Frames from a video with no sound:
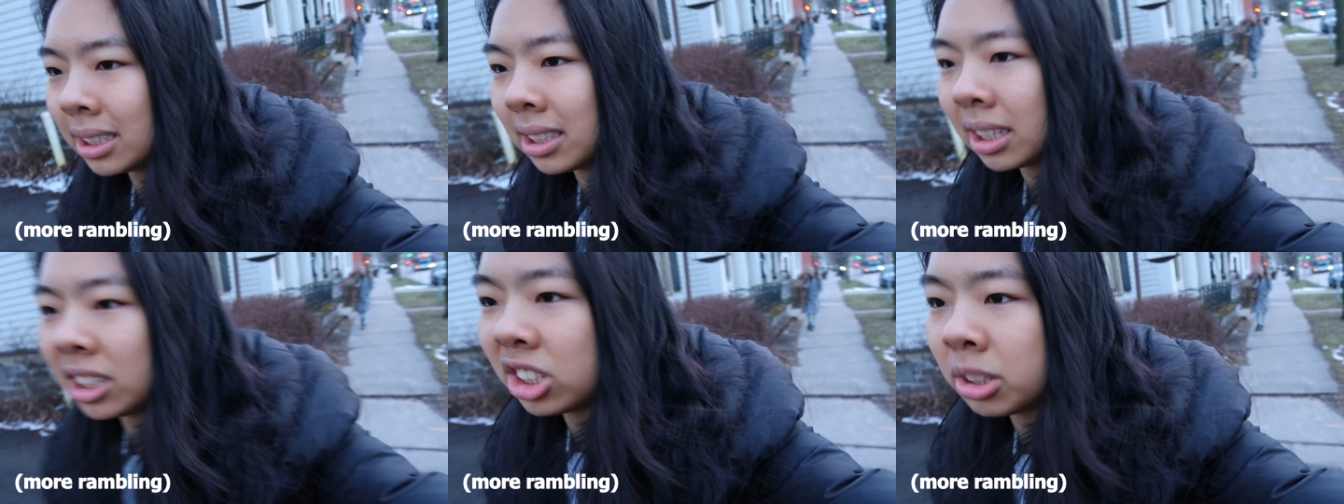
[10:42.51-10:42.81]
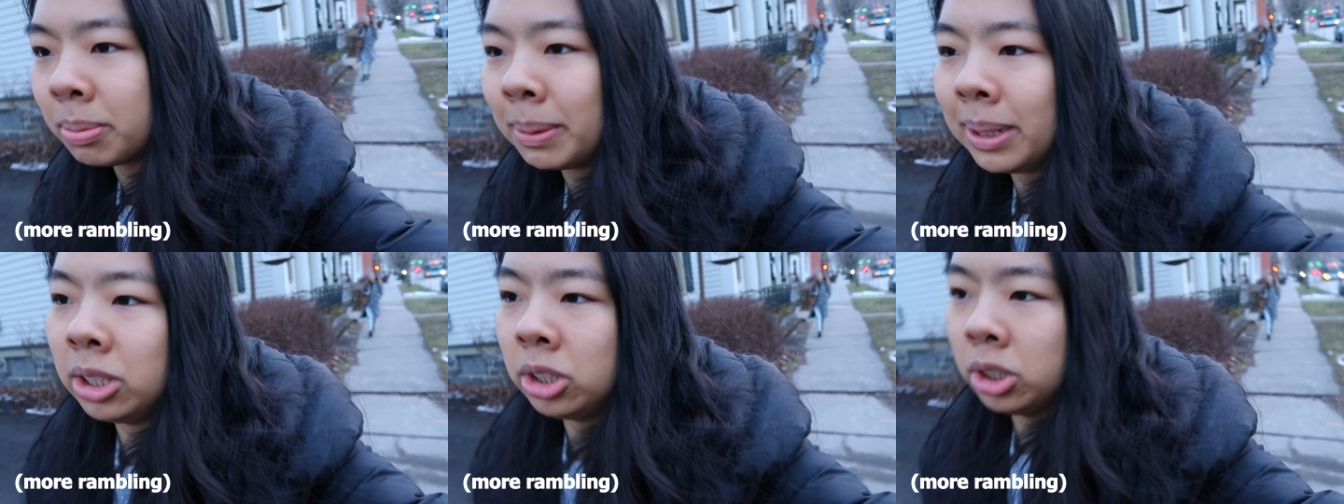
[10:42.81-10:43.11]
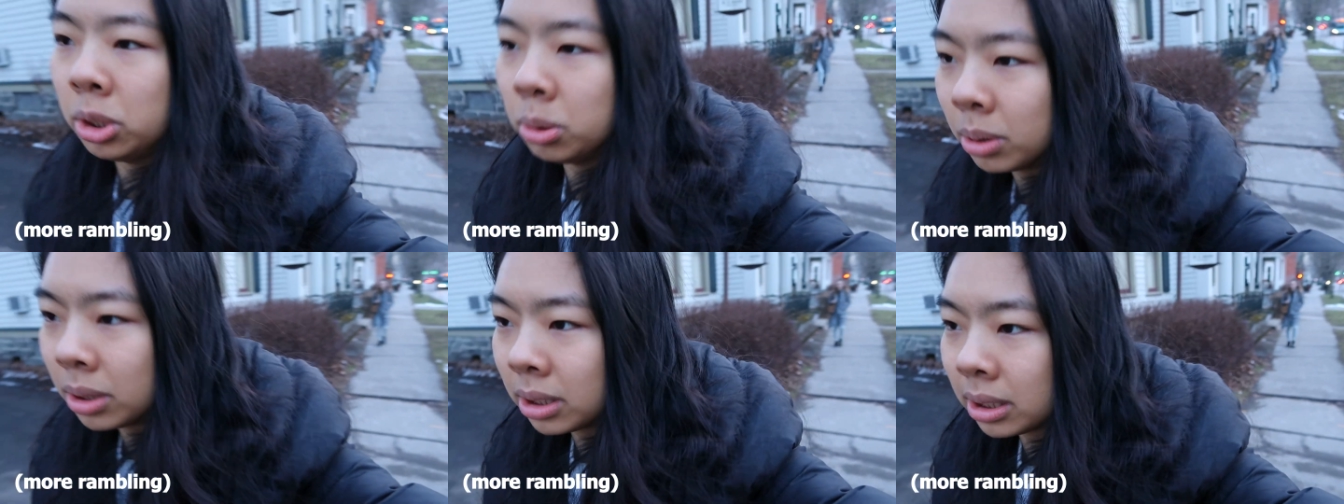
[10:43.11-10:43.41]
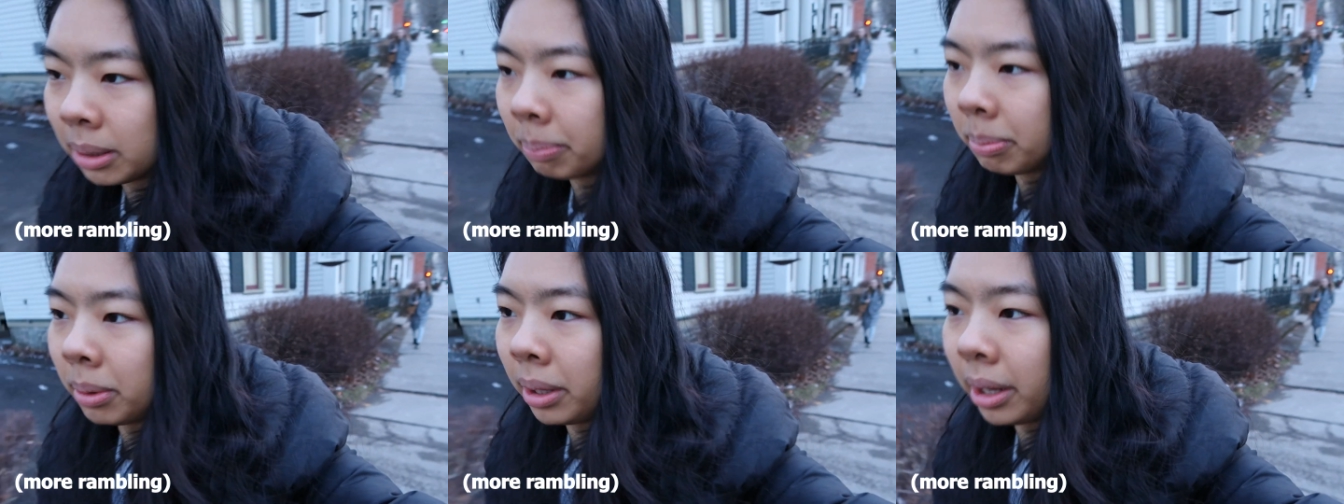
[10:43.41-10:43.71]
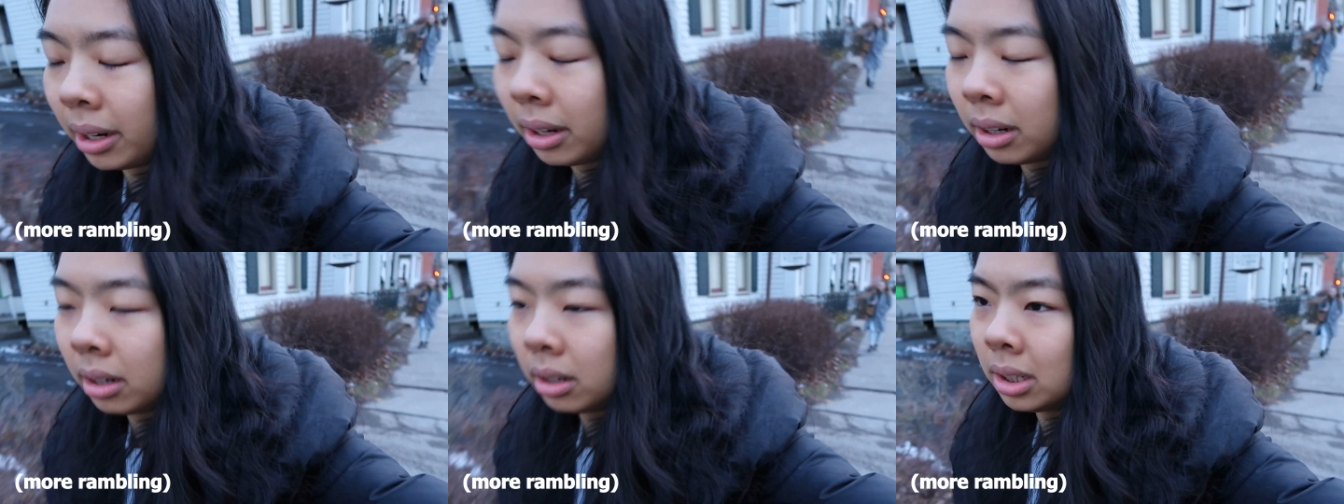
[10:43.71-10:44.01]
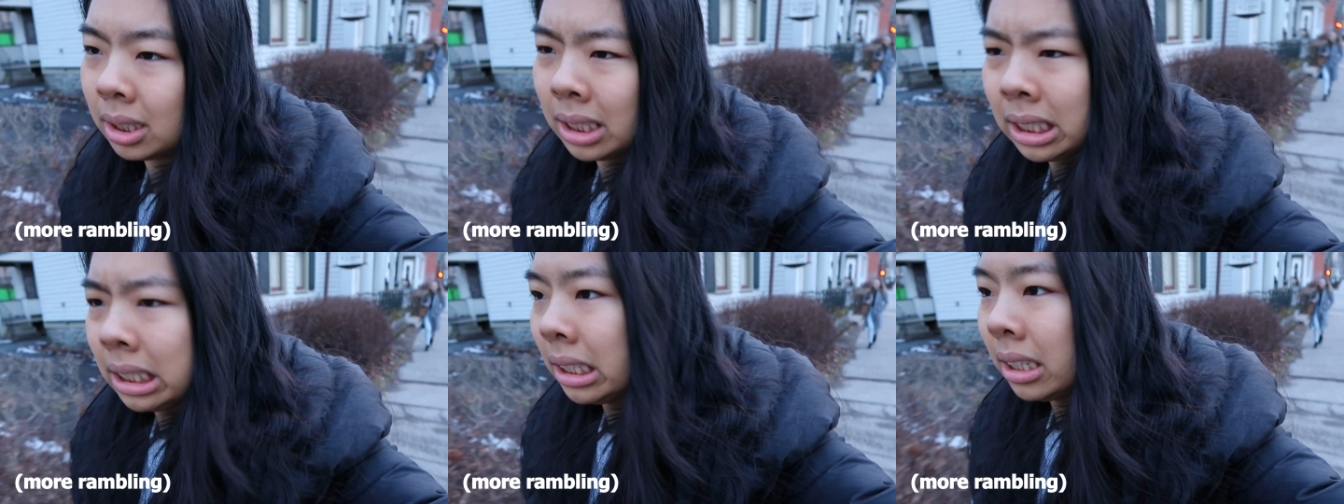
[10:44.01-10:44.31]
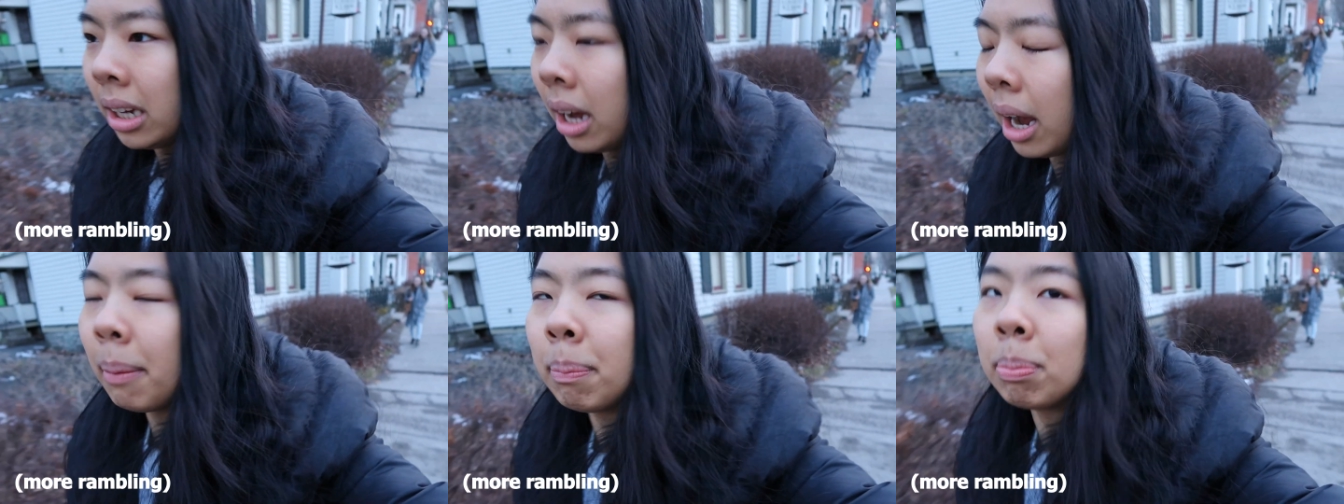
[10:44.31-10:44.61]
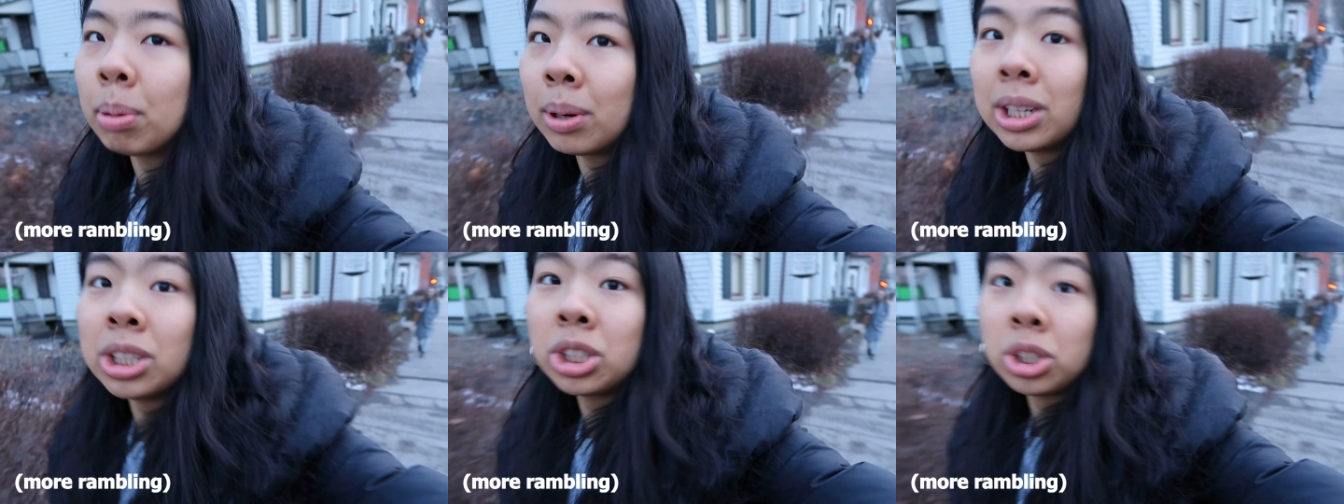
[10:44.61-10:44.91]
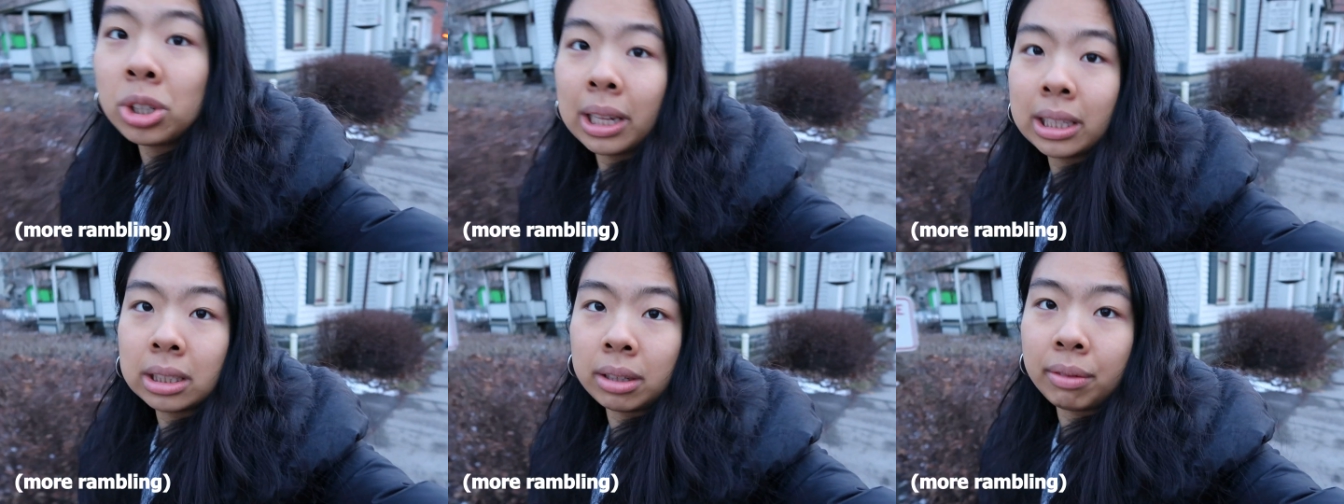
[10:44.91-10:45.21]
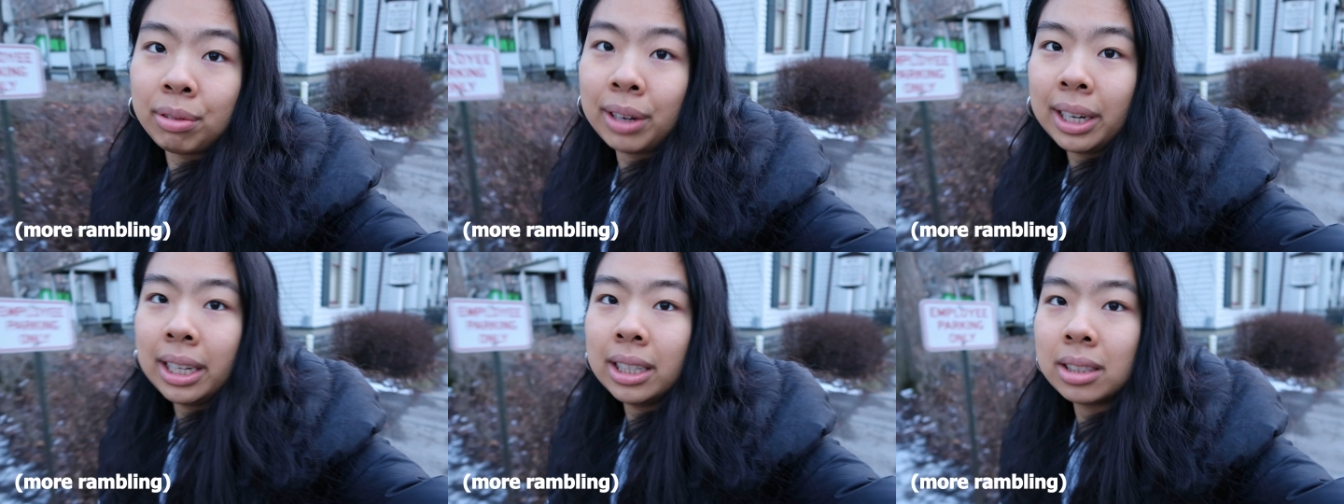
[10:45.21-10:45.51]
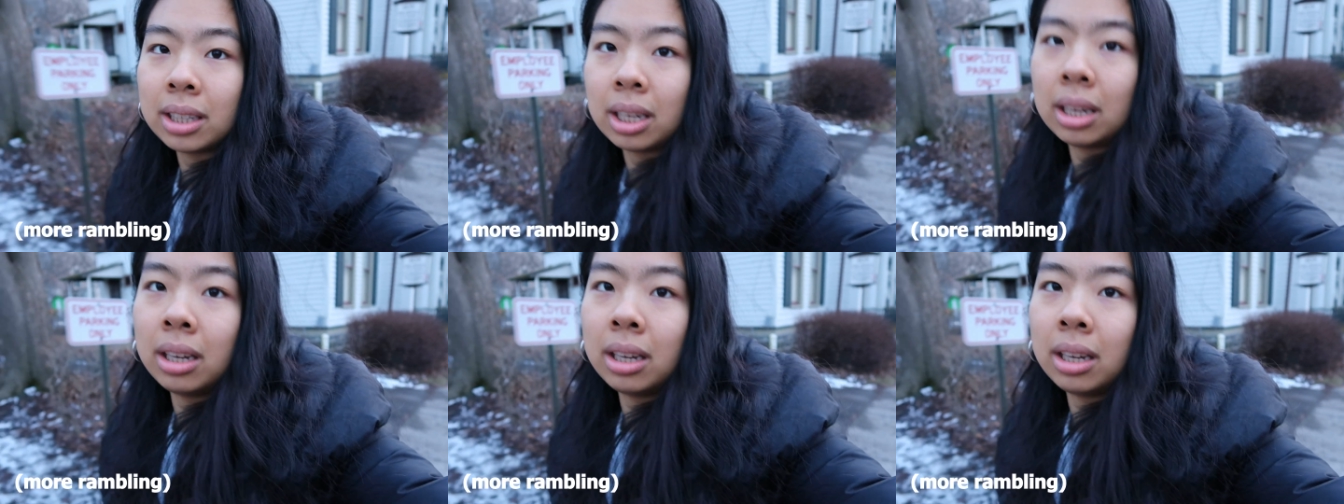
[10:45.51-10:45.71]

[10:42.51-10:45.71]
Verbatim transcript: rate, subscribe, leave a comment, join the fam.